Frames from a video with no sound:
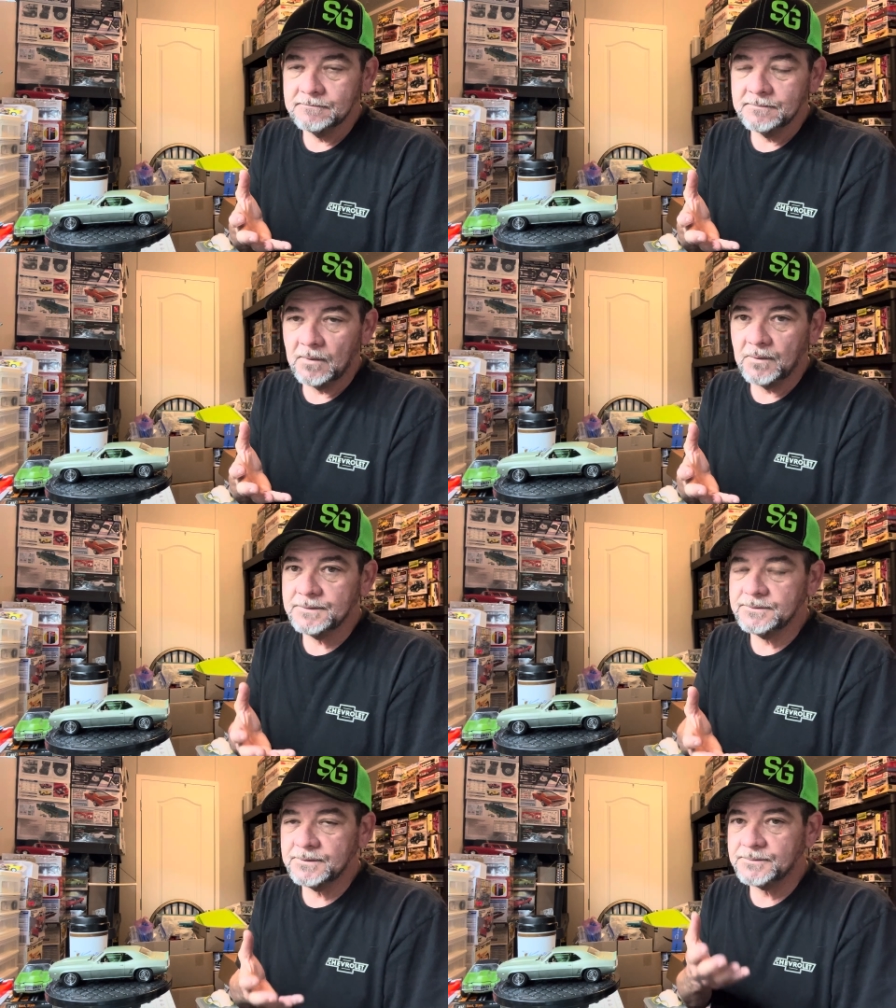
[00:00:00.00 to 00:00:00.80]
Or
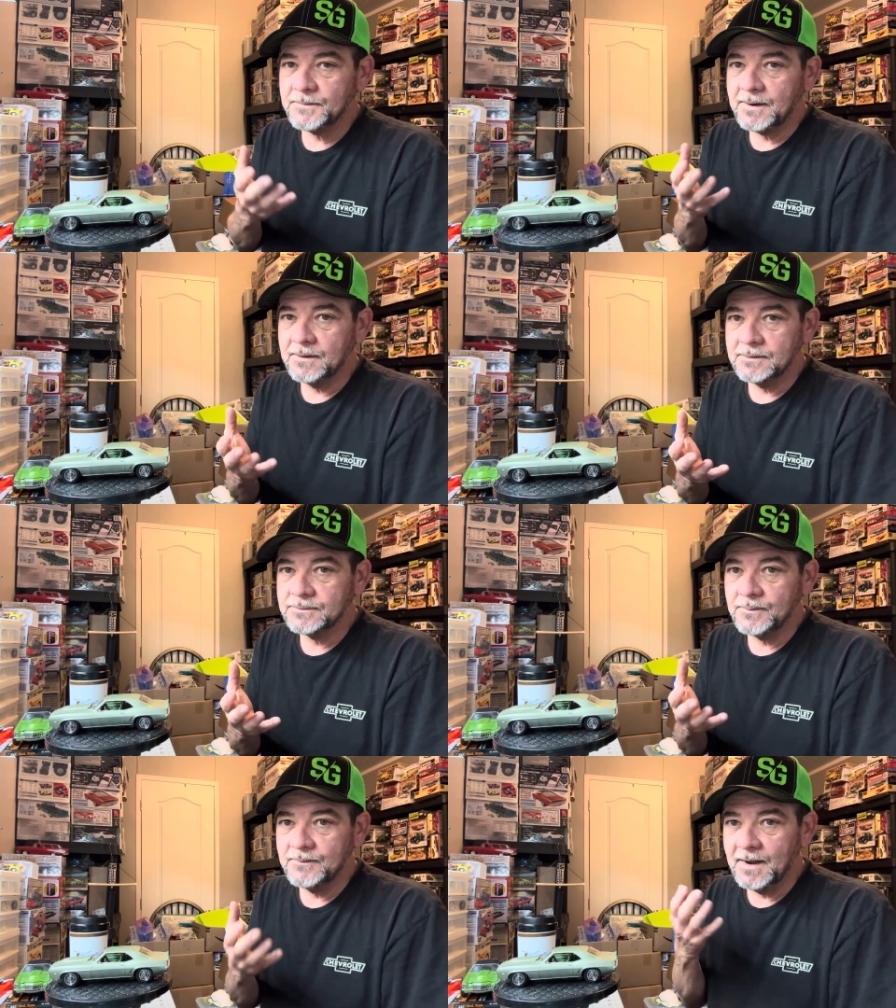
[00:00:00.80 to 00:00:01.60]
is it just
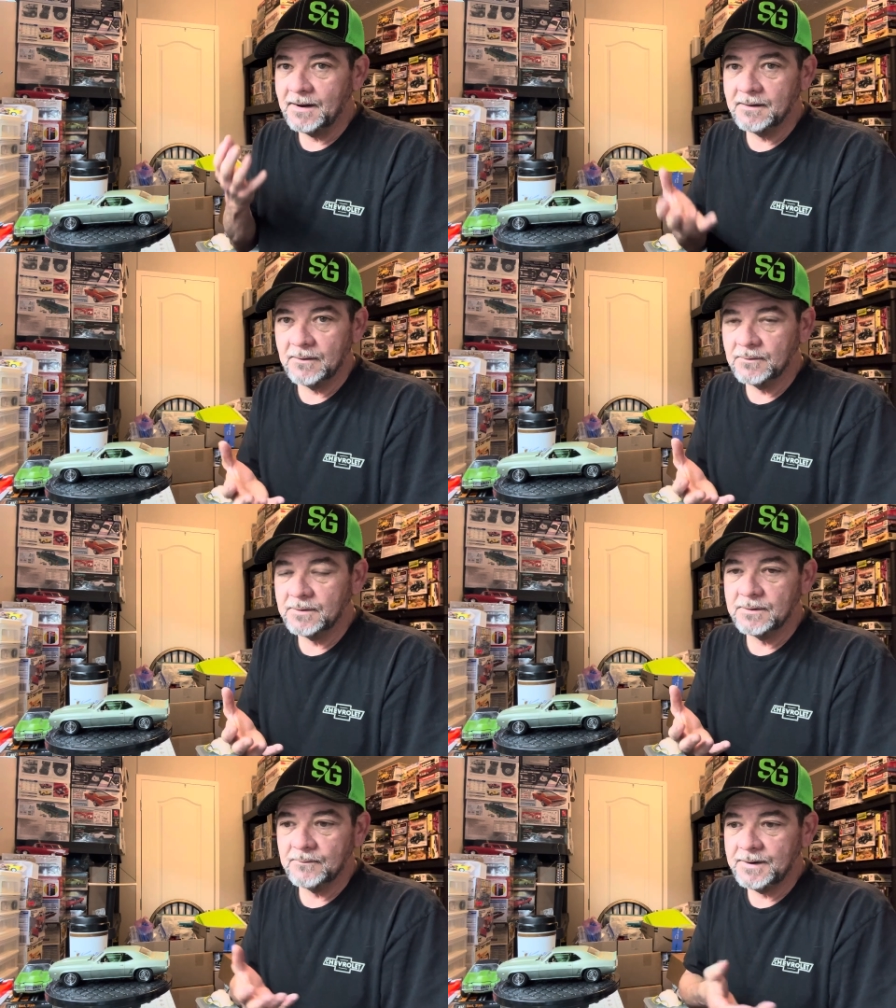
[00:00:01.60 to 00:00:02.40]
because we've gotten
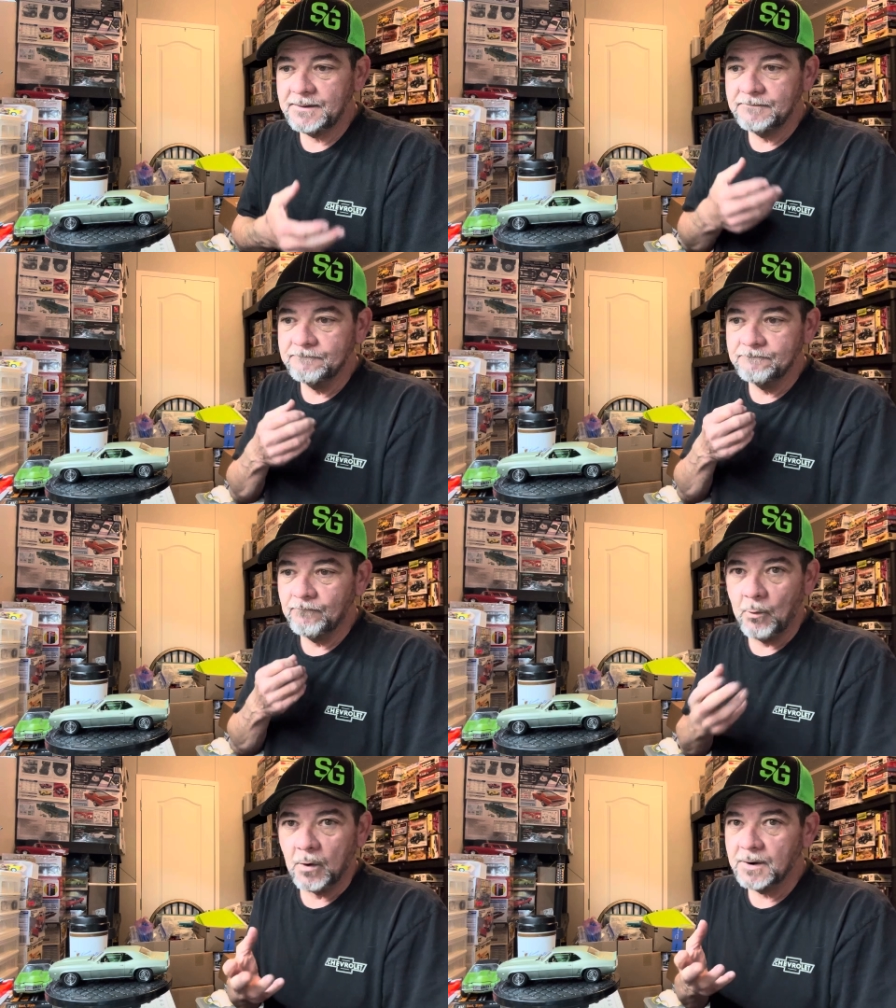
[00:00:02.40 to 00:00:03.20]
older and we
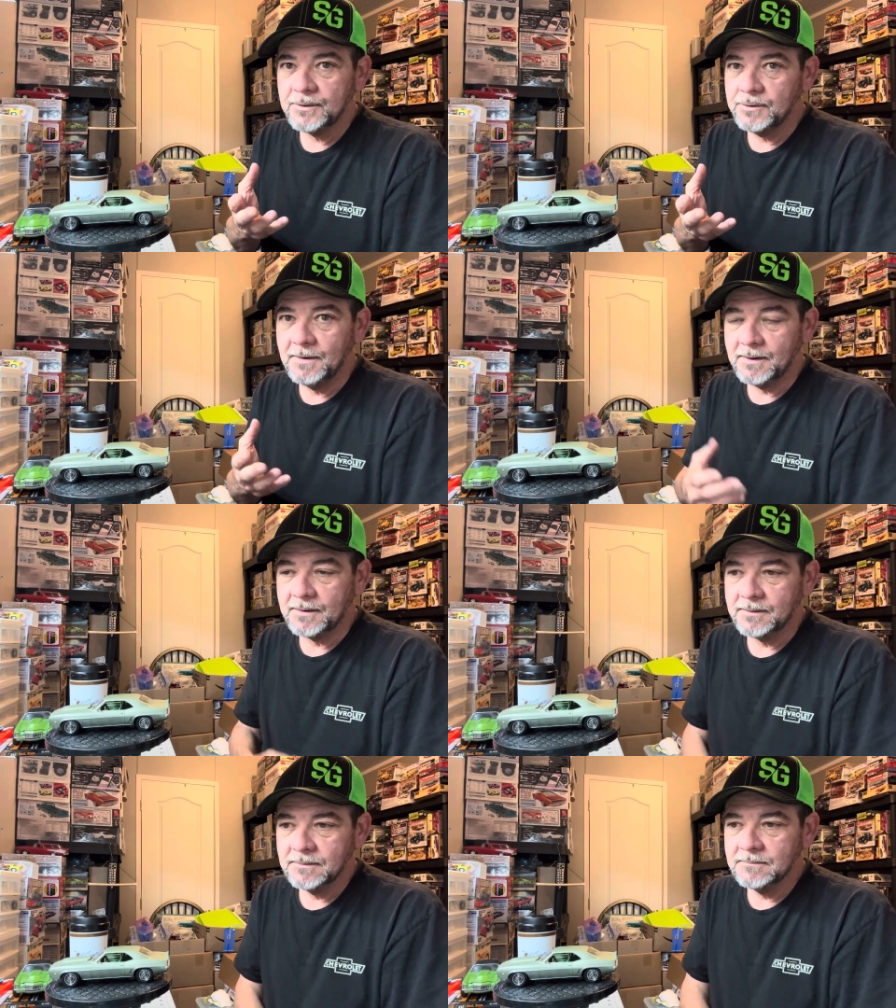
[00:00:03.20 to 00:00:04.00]
want to do
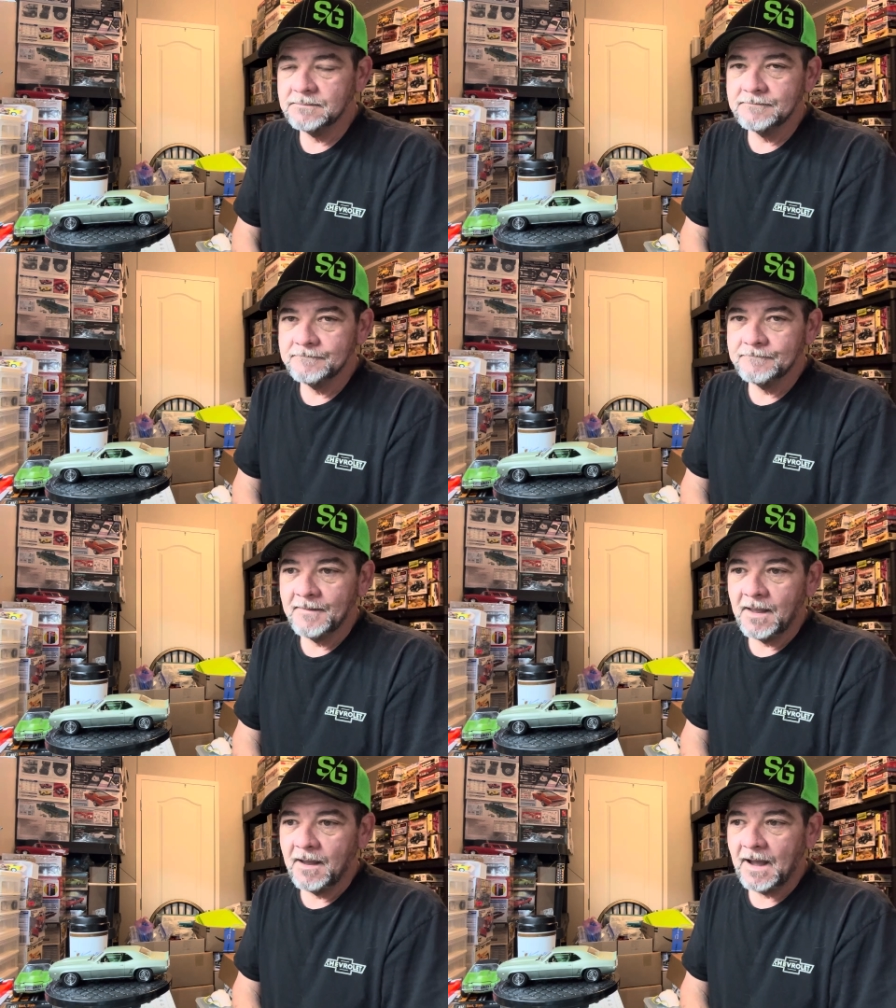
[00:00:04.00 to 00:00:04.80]
better?
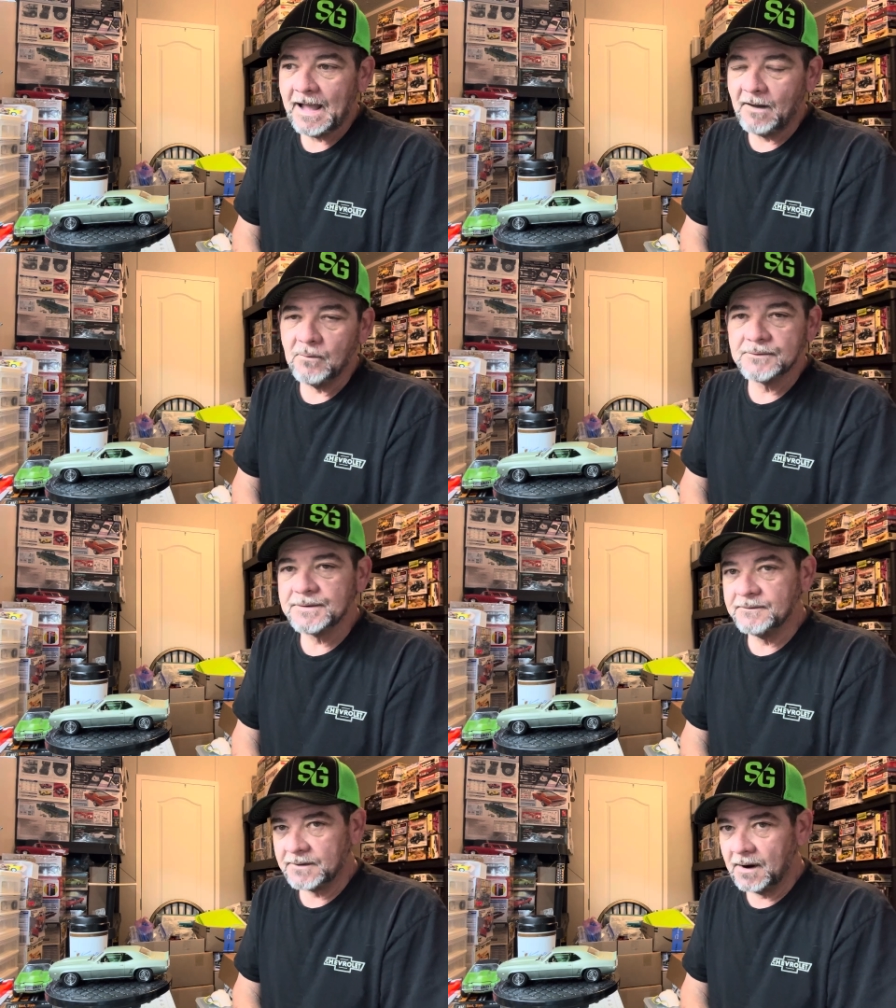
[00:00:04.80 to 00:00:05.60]
I want to
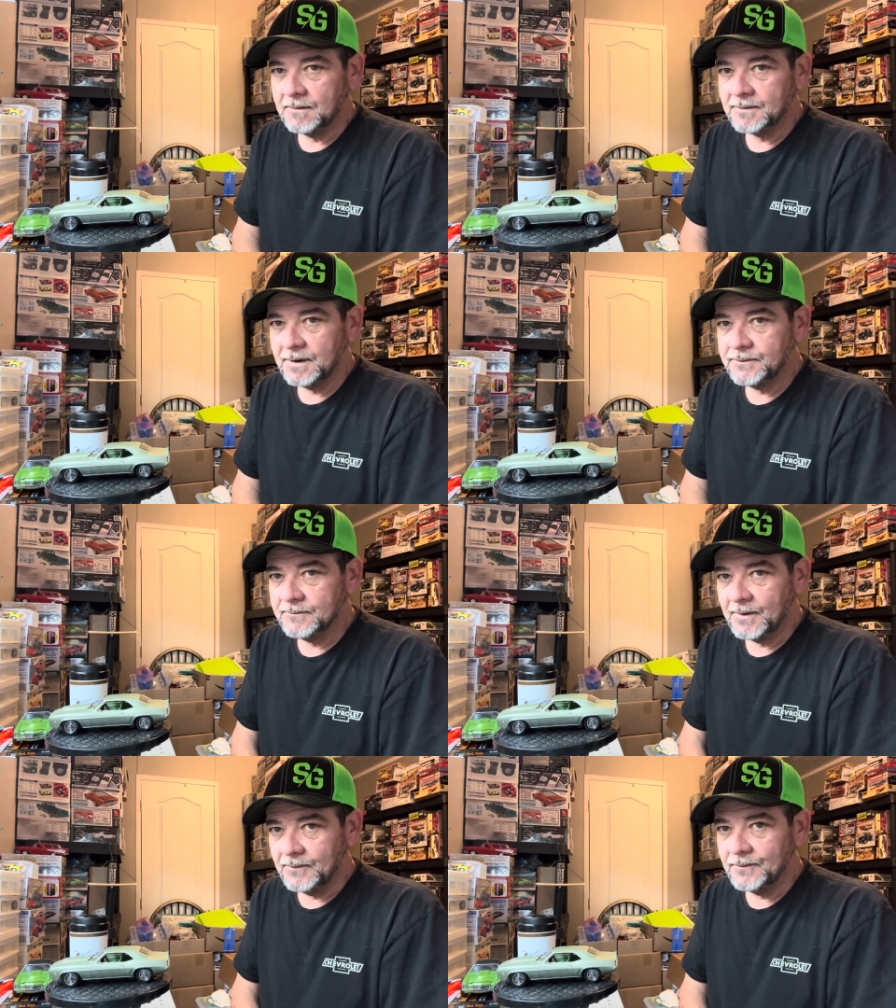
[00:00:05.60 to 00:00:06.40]
say it's a combination
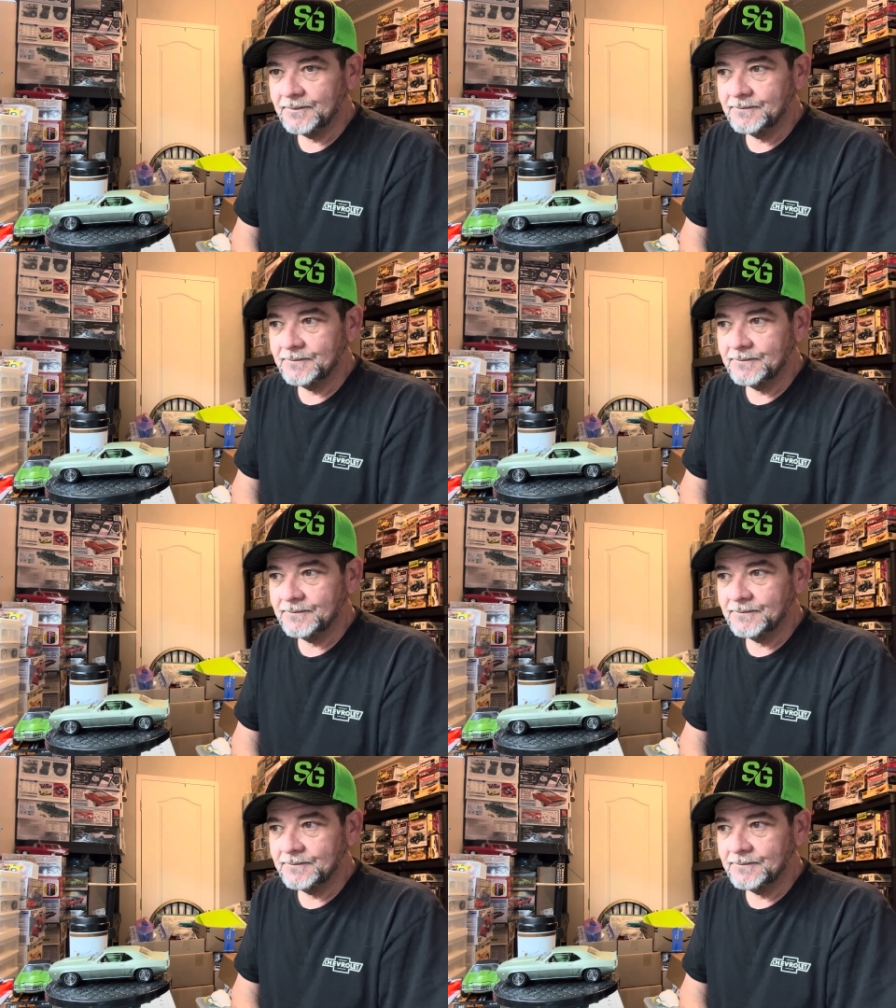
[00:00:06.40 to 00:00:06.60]
of both.